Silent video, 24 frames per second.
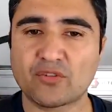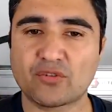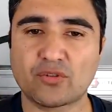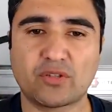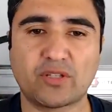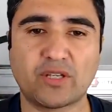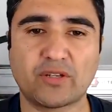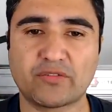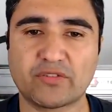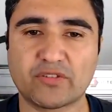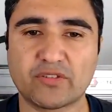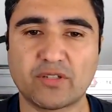So
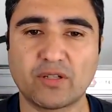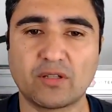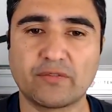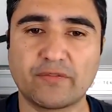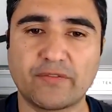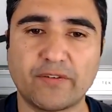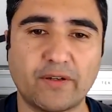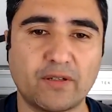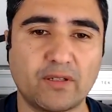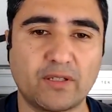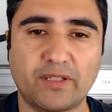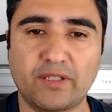they're still
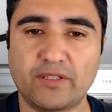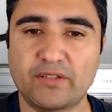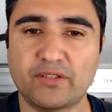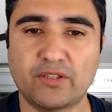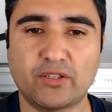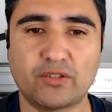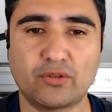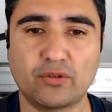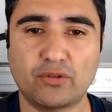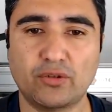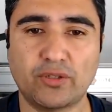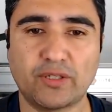fairly
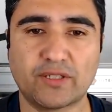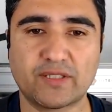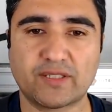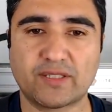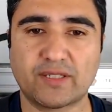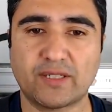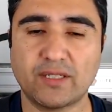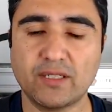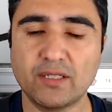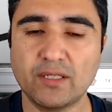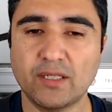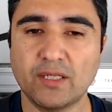easy to
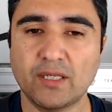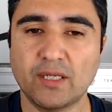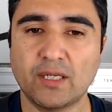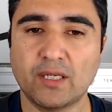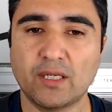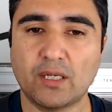extend.